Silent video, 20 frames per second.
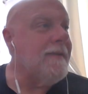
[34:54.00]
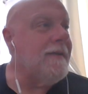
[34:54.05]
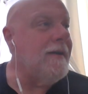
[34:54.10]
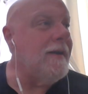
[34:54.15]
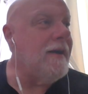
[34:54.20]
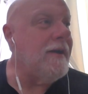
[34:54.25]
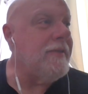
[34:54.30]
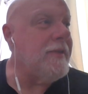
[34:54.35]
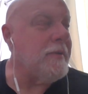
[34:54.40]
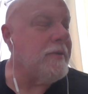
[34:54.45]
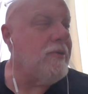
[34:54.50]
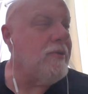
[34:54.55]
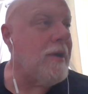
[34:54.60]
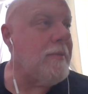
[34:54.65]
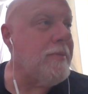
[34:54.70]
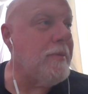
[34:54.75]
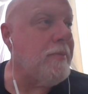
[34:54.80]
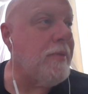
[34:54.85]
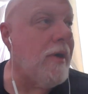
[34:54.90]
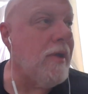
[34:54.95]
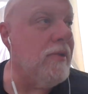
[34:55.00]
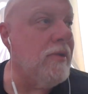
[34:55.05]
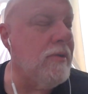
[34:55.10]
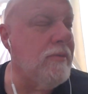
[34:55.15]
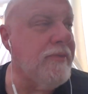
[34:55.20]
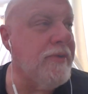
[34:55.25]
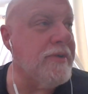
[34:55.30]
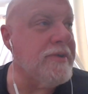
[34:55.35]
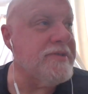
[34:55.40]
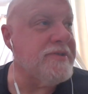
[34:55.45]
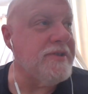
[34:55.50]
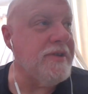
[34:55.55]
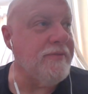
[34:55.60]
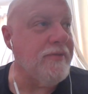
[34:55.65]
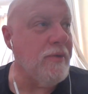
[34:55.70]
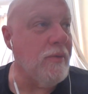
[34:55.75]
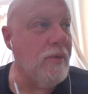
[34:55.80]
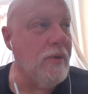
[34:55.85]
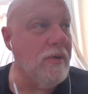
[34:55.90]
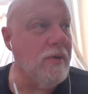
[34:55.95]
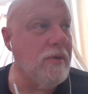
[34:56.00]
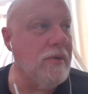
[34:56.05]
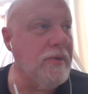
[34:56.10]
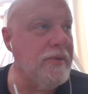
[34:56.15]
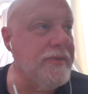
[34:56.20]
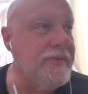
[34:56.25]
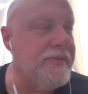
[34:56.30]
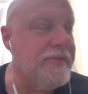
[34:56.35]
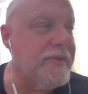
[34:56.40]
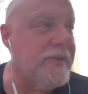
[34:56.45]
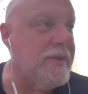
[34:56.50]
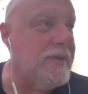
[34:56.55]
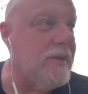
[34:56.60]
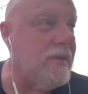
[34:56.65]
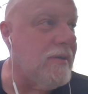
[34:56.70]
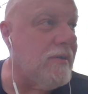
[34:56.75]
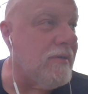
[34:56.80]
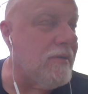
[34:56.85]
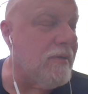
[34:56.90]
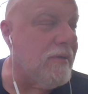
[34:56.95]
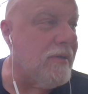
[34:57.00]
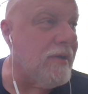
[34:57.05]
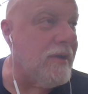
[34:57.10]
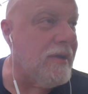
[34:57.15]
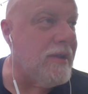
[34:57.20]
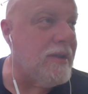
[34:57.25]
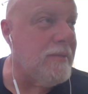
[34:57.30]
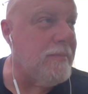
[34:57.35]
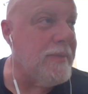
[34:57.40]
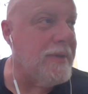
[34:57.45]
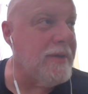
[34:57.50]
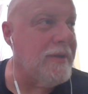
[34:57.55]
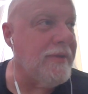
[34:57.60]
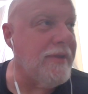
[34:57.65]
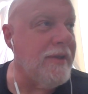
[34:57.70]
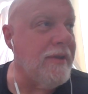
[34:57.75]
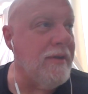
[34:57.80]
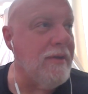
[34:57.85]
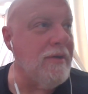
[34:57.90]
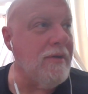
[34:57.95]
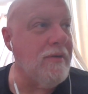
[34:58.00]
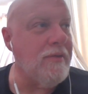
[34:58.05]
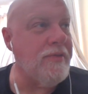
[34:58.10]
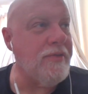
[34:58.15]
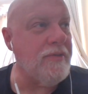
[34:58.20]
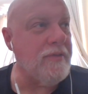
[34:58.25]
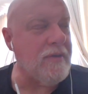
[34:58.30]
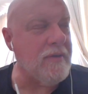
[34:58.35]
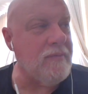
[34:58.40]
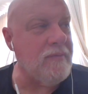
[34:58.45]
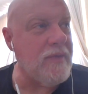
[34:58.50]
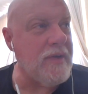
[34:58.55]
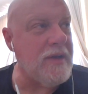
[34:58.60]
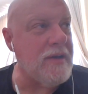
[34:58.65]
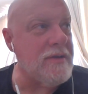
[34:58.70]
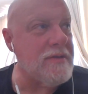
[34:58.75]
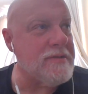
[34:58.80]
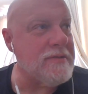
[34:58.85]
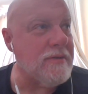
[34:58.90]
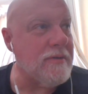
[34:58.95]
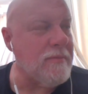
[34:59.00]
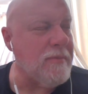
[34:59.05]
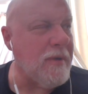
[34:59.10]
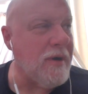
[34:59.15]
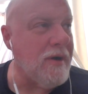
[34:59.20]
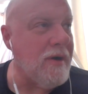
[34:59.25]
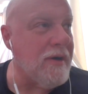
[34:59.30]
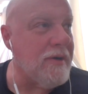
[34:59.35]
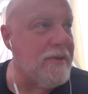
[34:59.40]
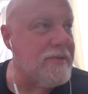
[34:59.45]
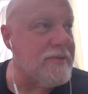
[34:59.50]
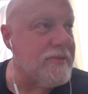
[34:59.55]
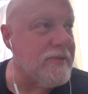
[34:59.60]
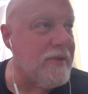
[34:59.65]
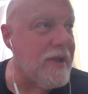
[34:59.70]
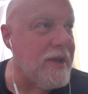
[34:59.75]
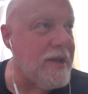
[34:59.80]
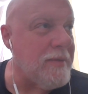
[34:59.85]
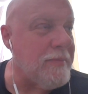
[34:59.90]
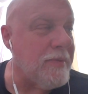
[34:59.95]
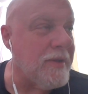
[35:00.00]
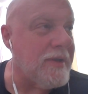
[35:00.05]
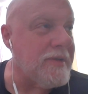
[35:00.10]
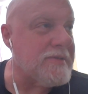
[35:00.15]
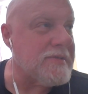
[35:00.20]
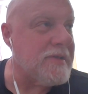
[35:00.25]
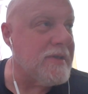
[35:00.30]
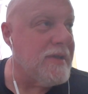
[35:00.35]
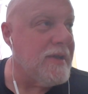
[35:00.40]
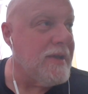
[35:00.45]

uh, that crop up all over his different worlds, you know, or in the middle of the earth, or on Venus, or Mars, or any place.